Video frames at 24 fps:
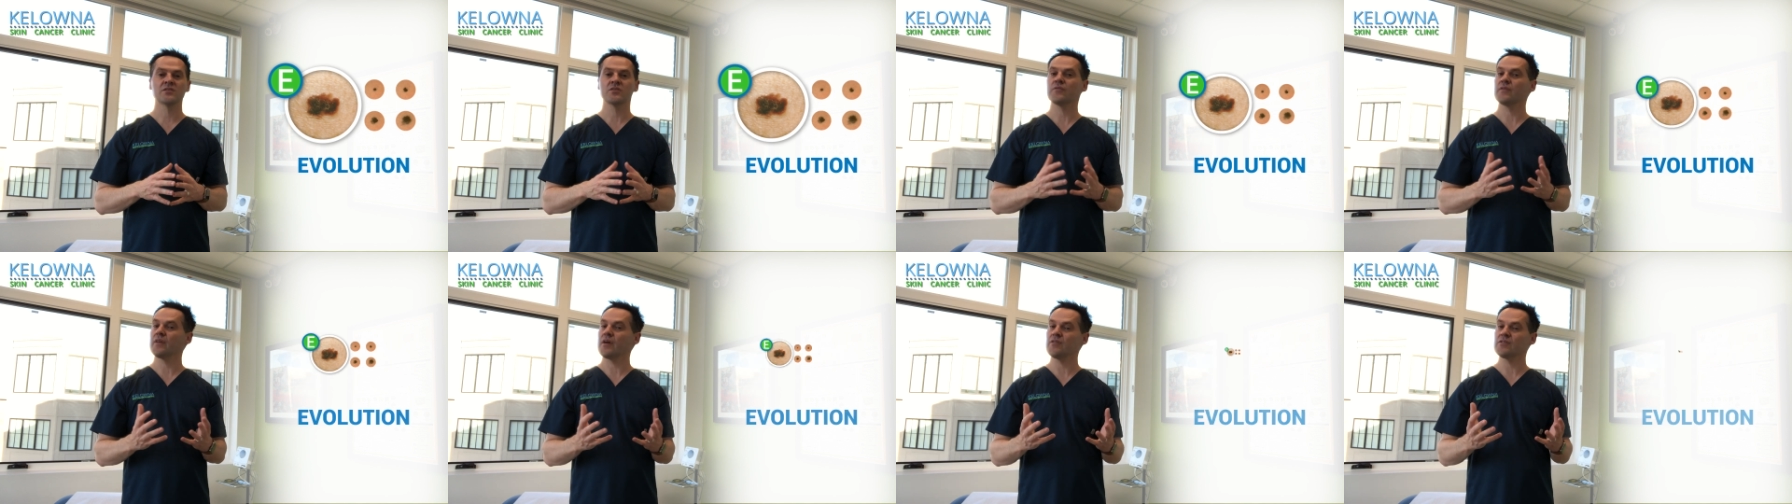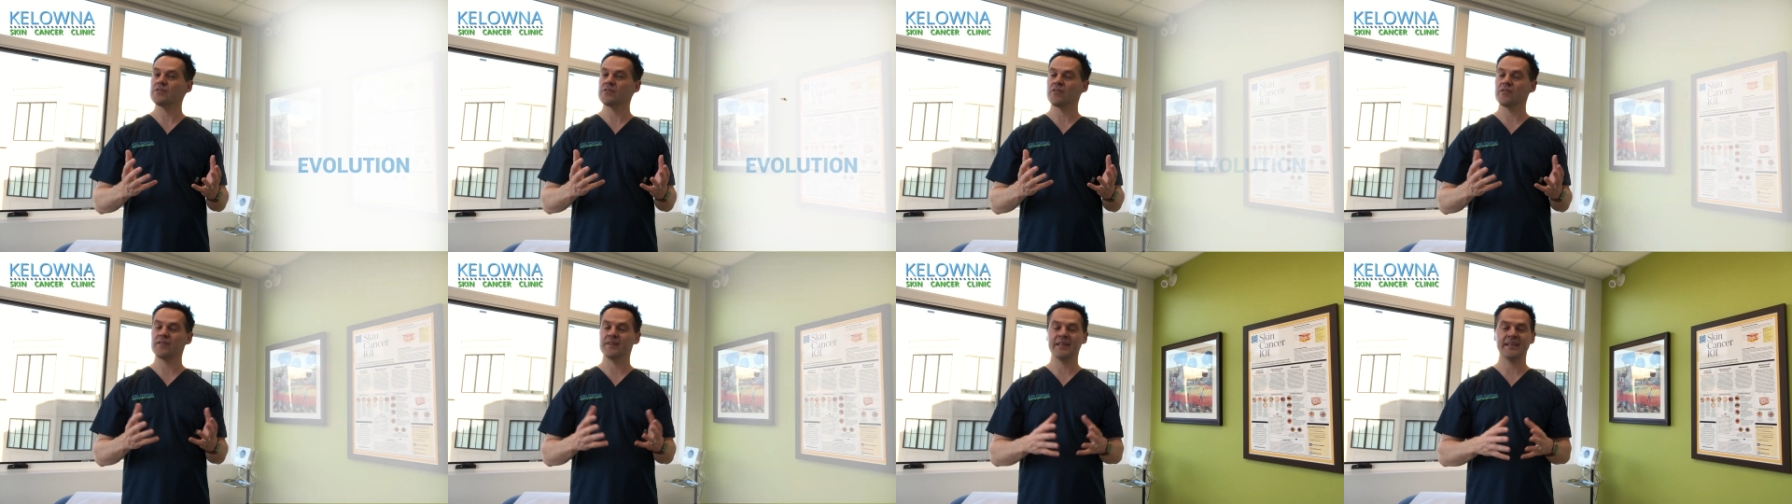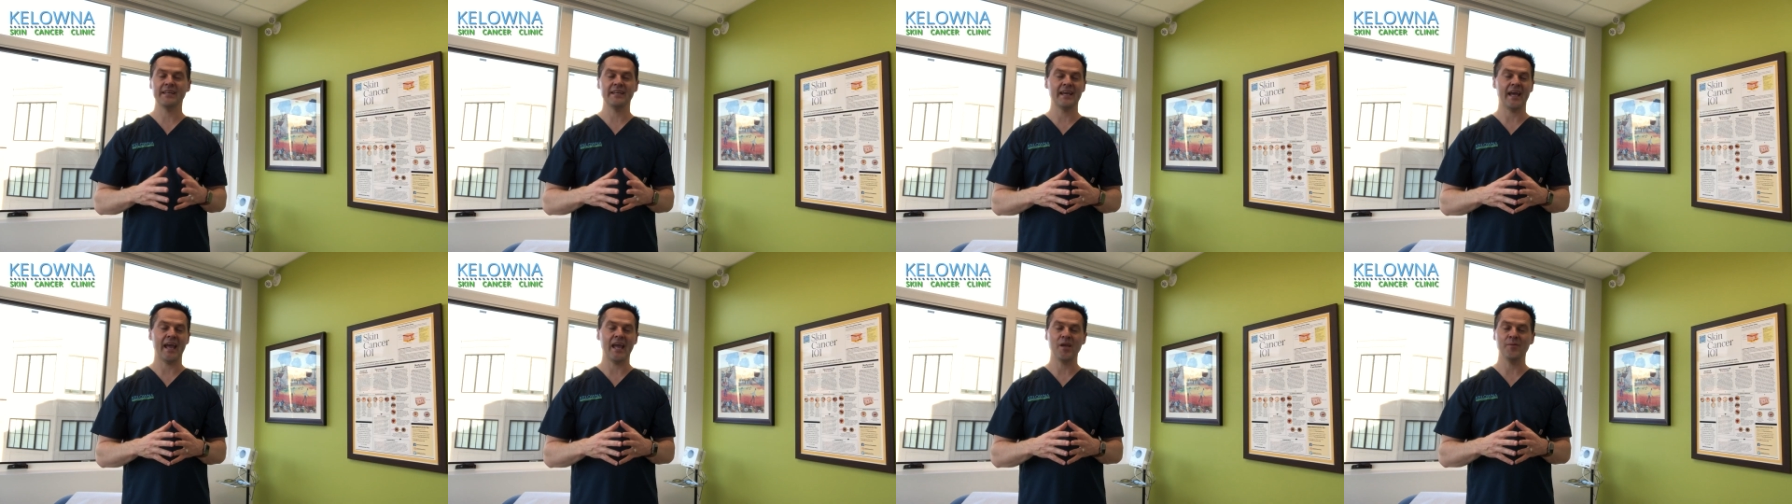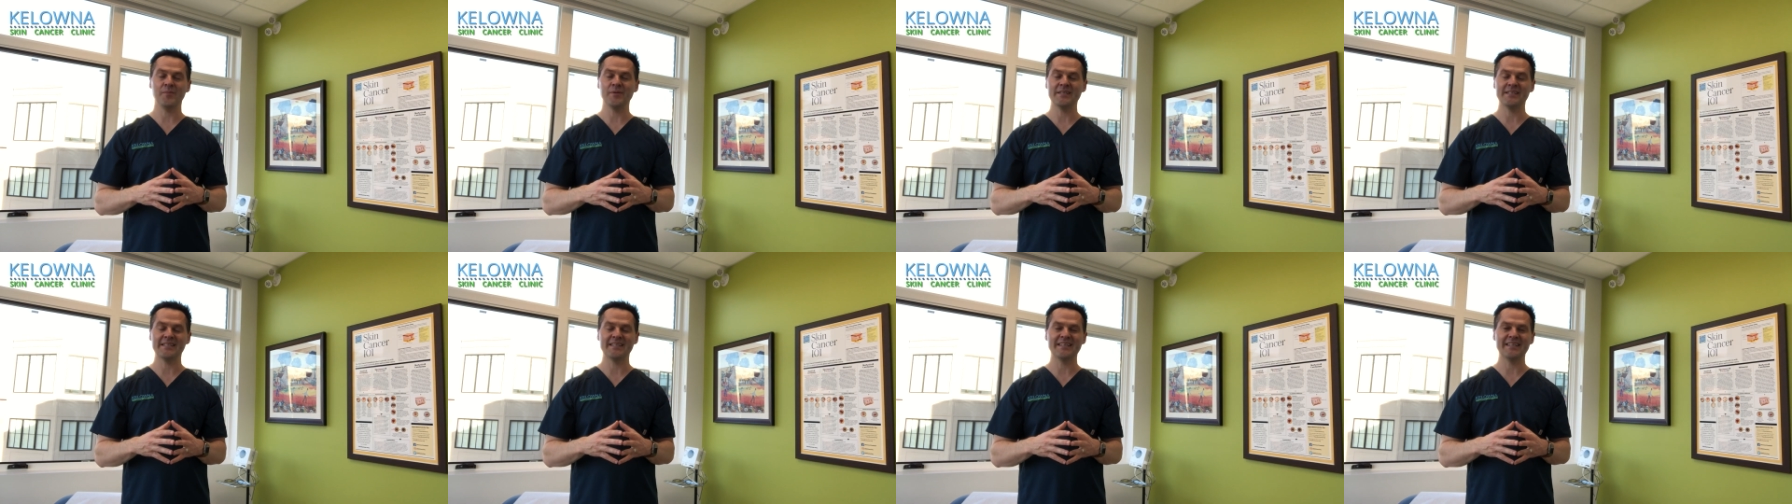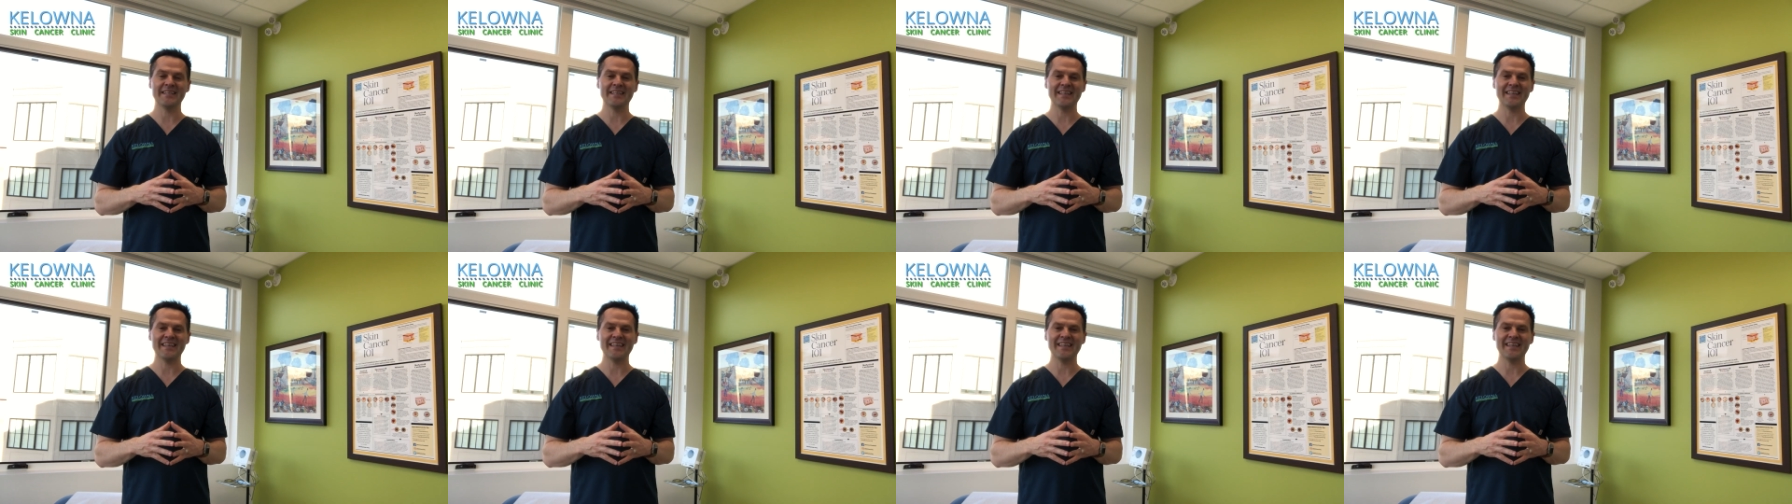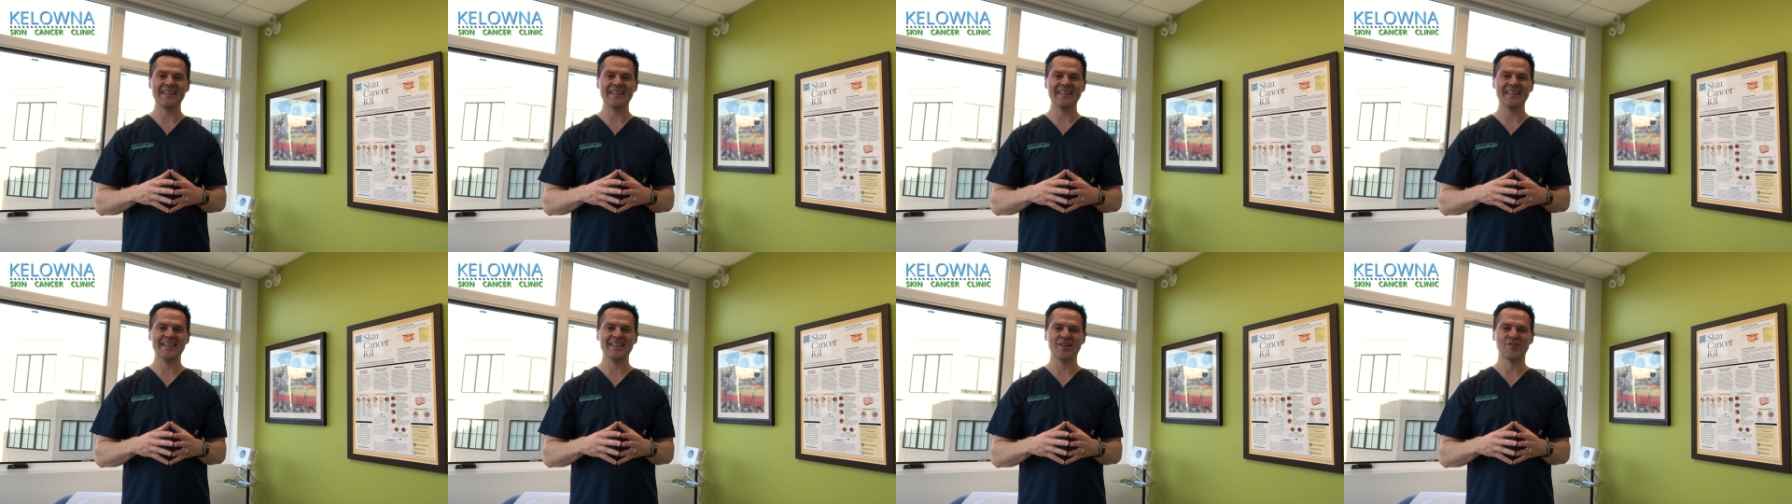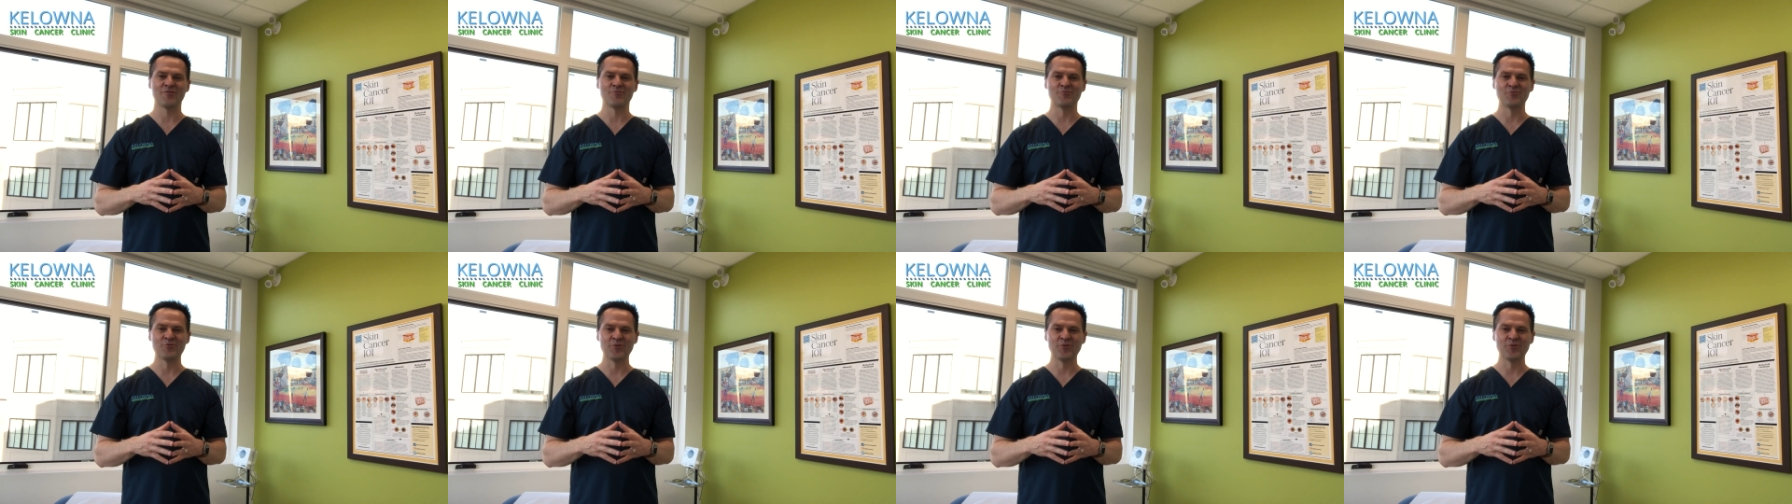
So those are the ABCDE